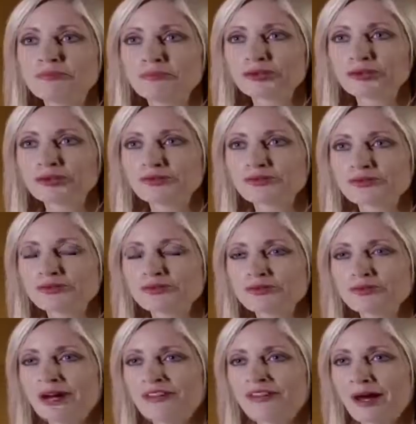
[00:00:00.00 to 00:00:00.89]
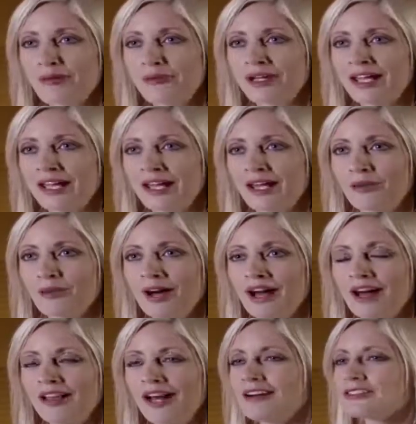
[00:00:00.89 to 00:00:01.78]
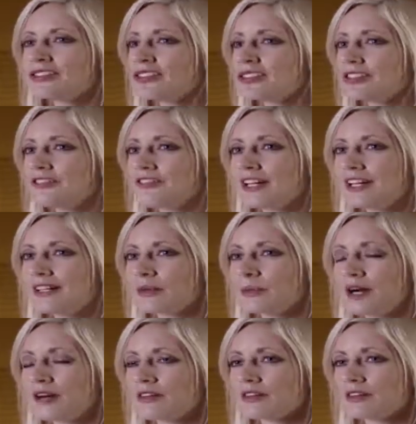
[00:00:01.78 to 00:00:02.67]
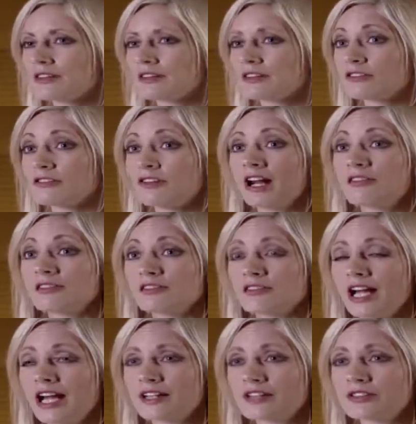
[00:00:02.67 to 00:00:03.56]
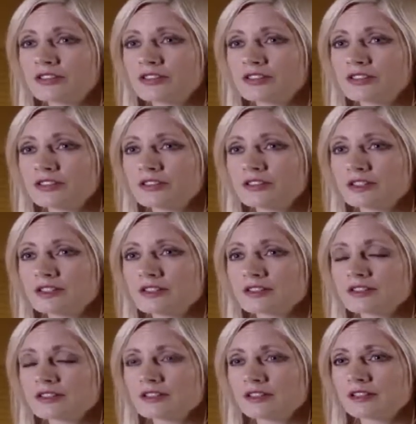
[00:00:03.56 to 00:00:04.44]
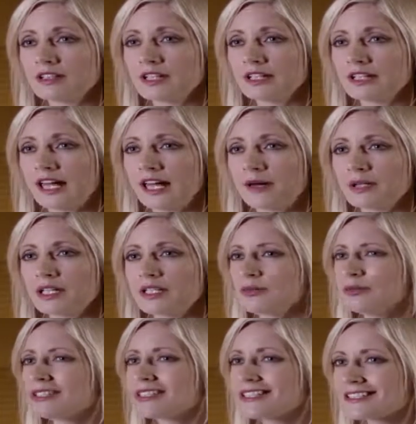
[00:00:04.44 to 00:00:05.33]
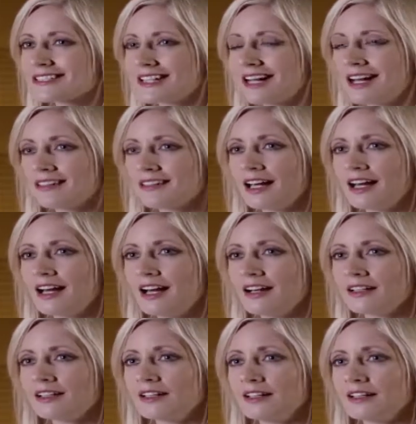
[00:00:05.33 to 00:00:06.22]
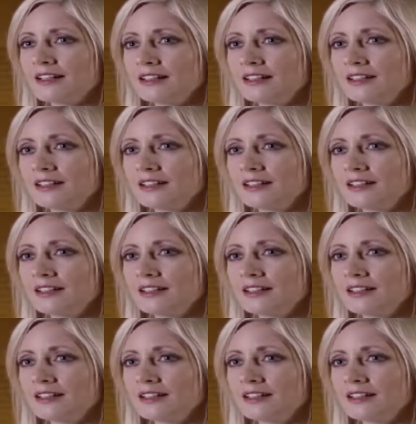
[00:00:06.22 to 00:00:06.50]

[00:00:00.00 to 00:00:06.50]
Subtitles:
booed when they're playing well. How did you feel about the crowd's reaction during the Sunderland game? Can you understand that anger?